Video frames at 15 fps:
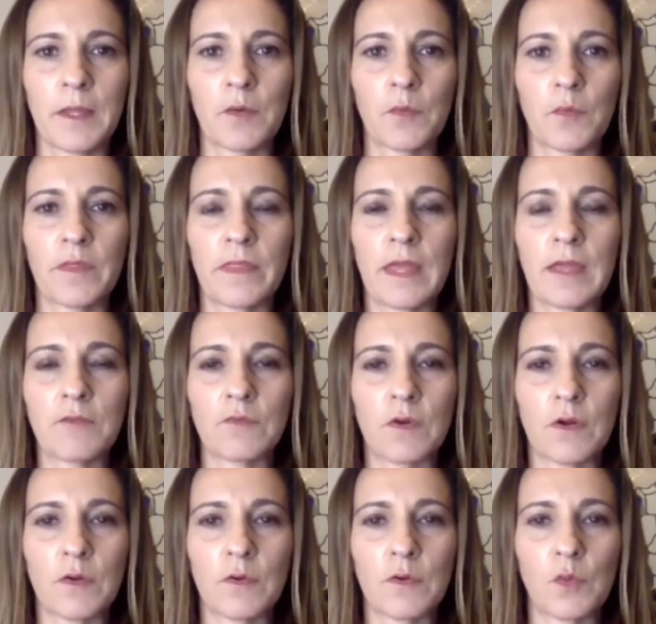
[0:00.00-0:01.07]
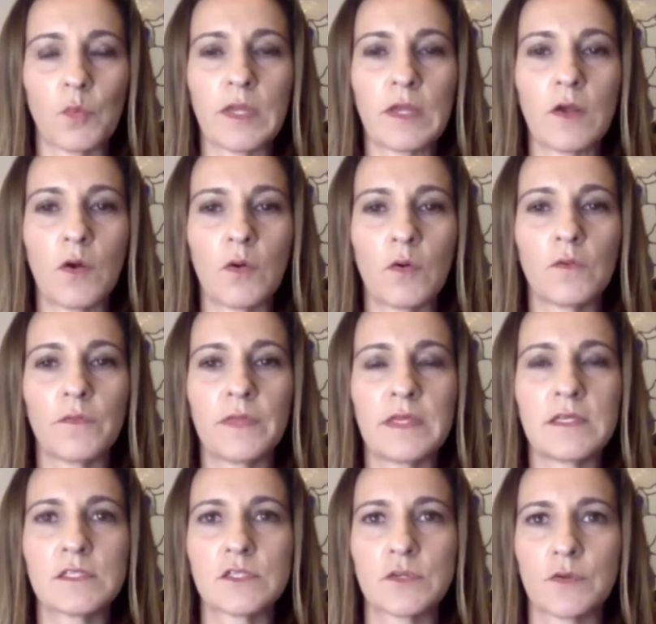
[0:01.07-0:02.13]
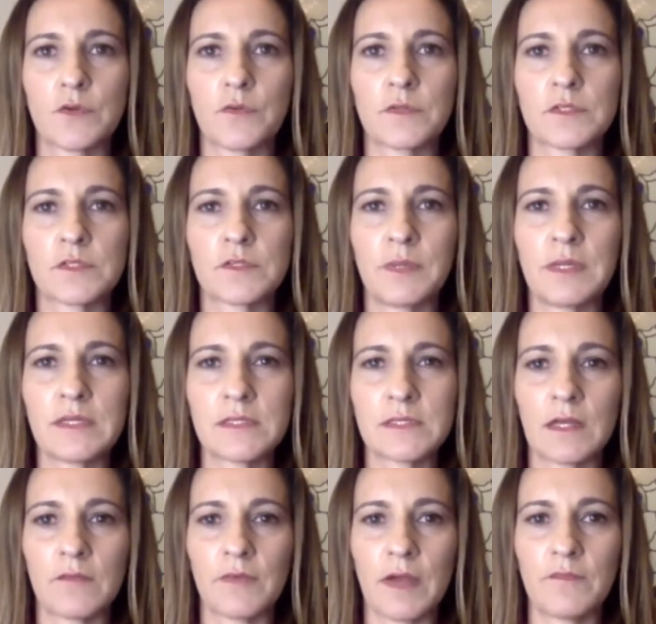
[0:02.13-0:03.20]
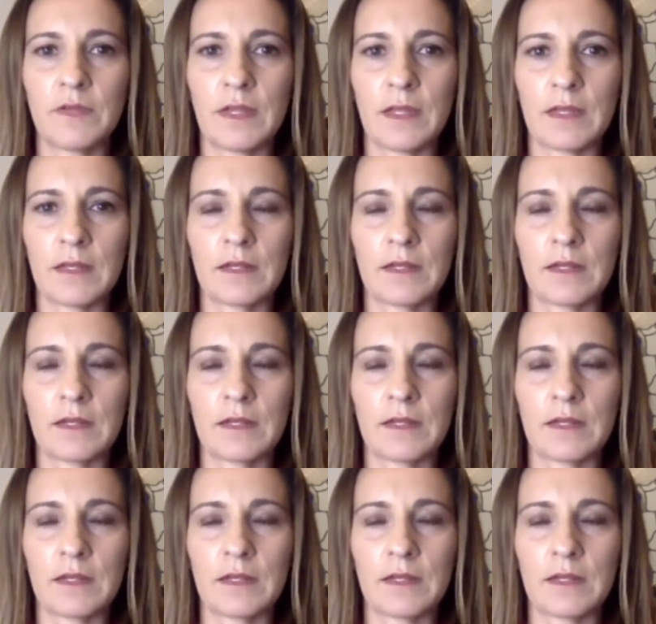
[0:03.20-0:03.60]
When they wrote, "We hold these truths to be self-evident,